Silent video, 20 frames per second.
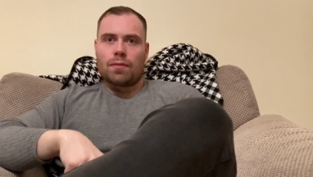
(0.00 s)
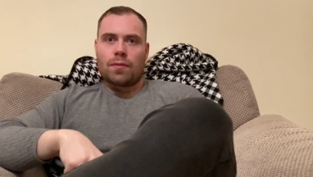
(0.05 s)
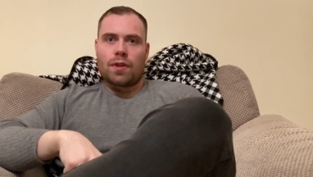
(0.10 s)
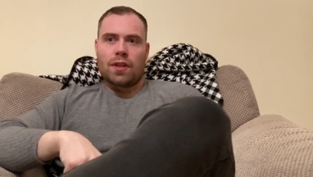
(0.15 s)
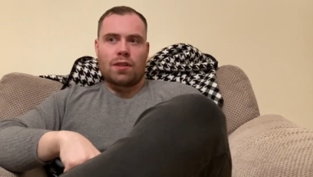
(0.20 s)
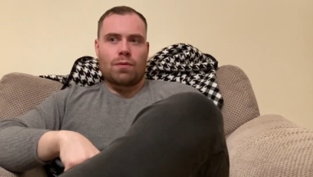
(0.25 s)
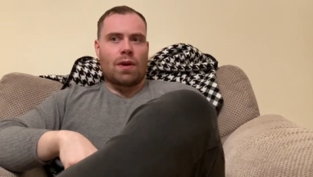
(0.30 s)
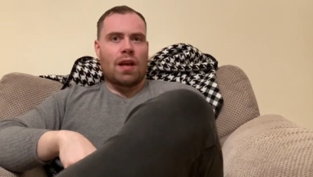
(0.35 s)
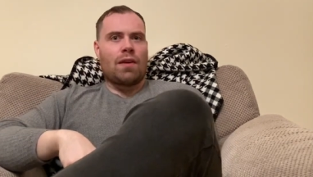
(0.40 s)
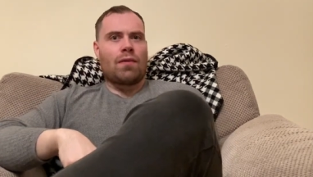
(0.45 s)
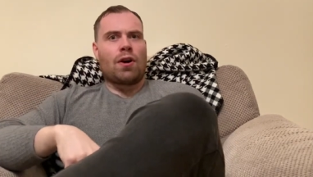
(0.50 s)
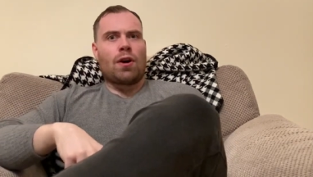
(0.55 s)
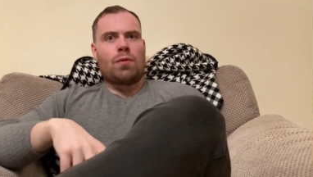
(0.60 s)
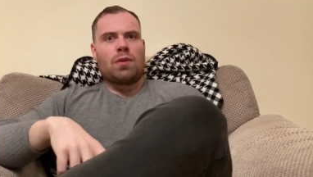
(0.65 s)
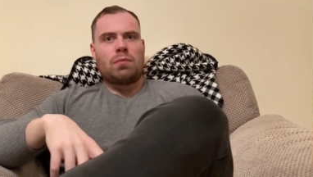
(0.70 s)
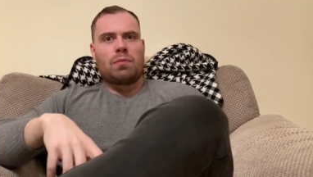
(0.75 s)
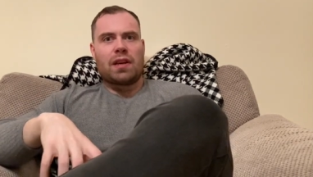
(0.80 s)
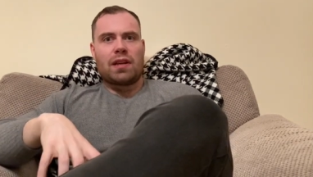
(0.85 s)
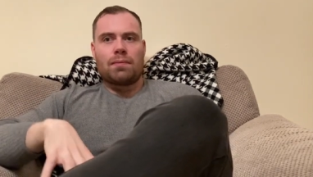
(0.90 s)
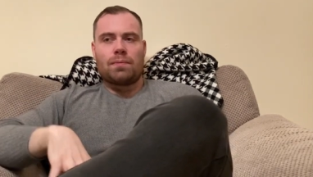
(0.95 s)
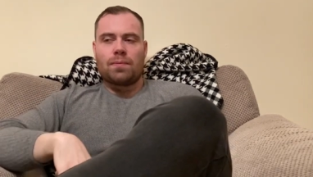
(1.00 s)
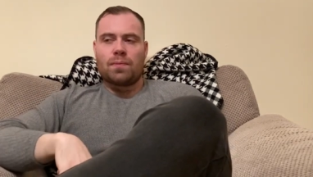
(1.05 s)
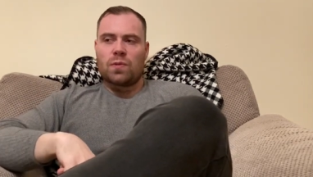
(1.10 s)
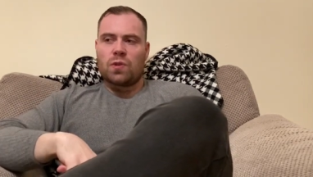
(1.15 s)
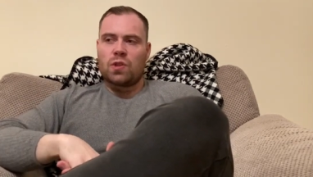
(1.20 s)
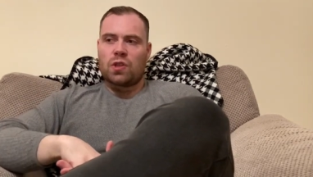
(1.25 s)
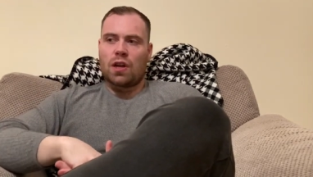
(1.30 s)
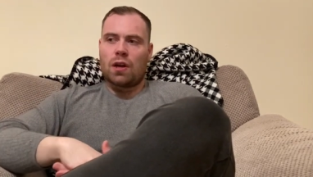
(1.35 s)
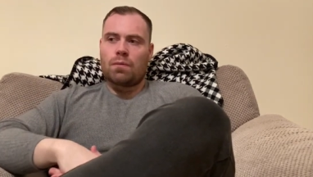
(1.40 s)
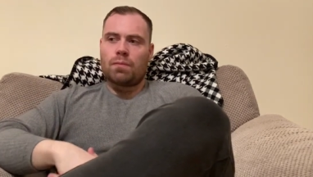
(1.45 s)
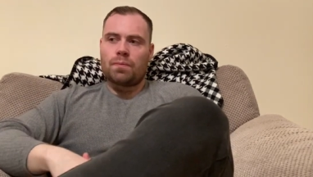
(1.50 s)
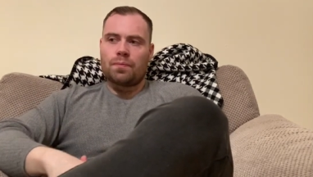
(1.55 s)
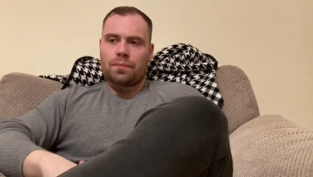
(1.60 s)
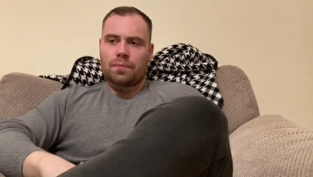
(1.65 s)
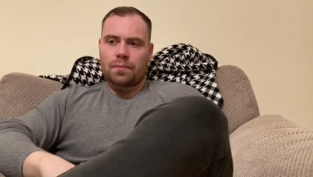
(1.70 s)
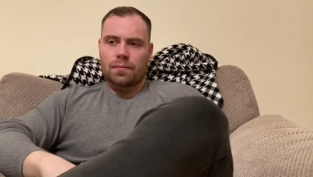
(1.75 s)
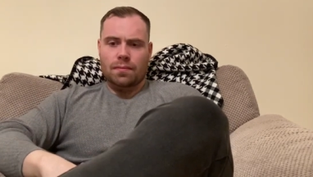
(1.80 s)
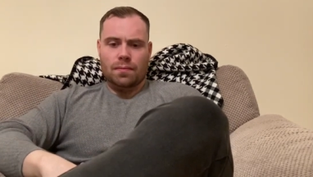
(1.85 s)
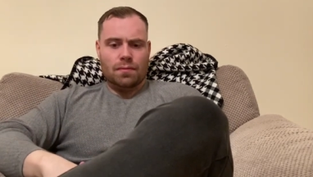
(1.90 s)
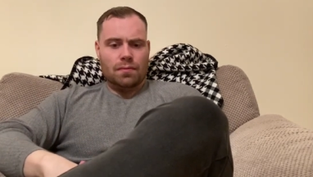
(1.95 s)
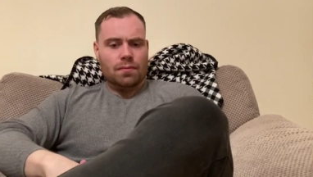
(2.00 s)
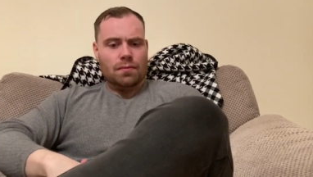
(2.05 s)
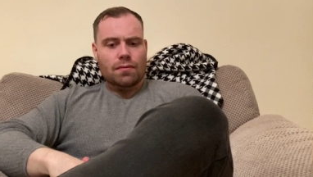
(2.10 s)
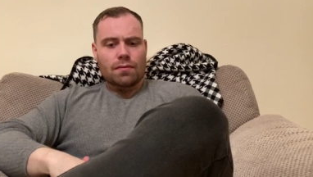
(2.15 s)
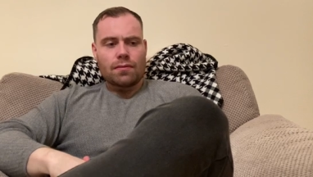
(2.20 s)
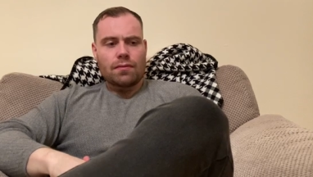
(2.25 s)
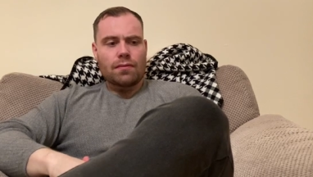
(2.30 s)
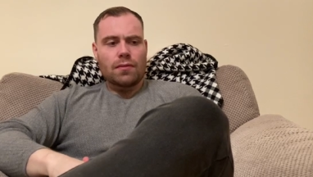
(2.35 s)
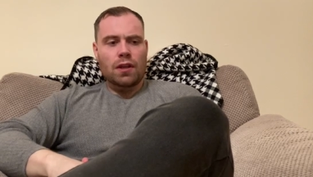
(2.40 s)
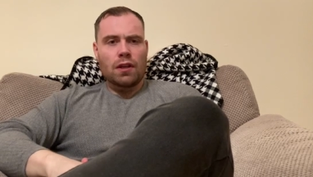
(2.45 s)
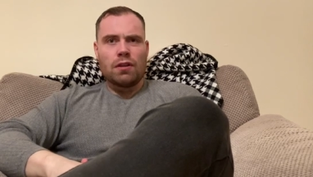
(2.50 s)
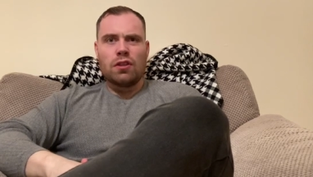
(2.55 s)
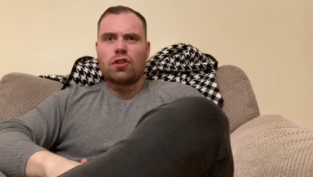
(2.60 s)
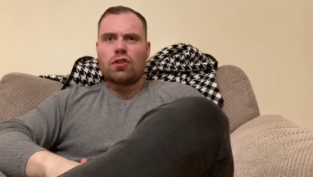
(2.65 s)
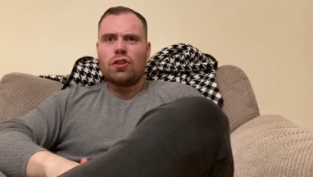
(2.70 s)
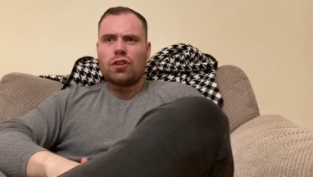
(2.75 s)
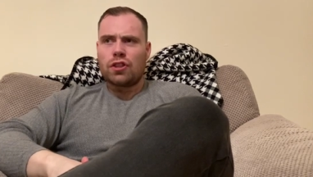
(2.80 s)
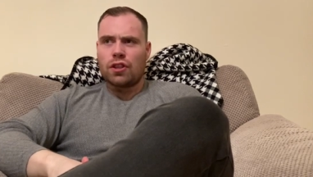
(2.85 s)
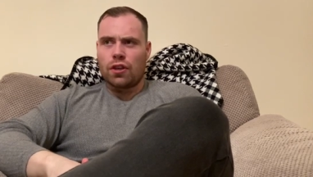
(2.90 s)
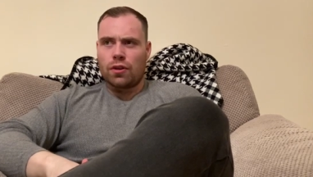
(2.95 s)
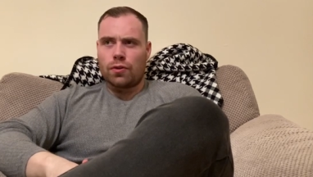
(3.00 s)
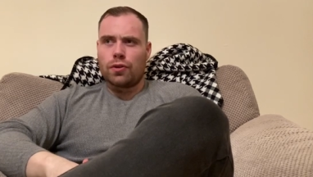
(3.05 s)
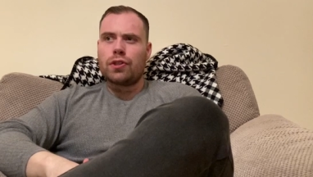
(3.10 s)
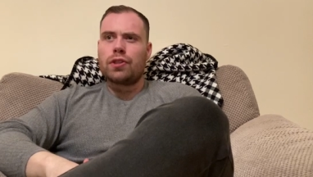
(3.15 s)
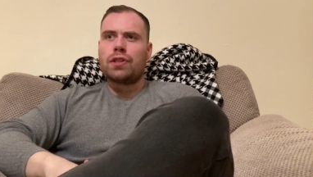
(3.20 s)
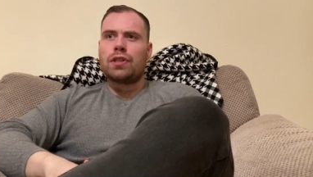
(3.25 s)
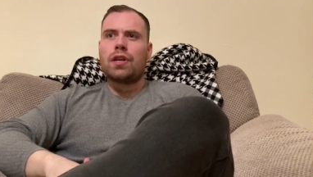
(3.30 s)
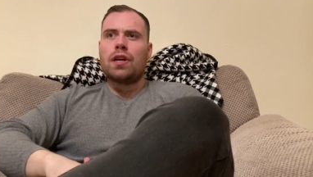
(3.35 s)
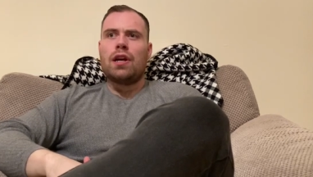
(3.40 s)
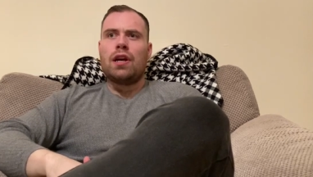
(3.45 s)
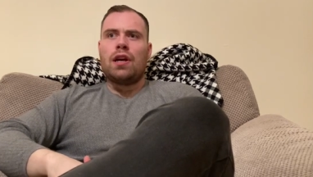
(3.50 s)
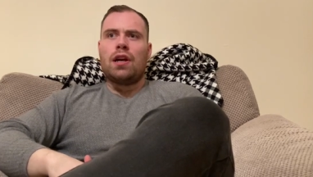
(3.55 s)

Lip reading: That's the way I've always been. So, it's good news.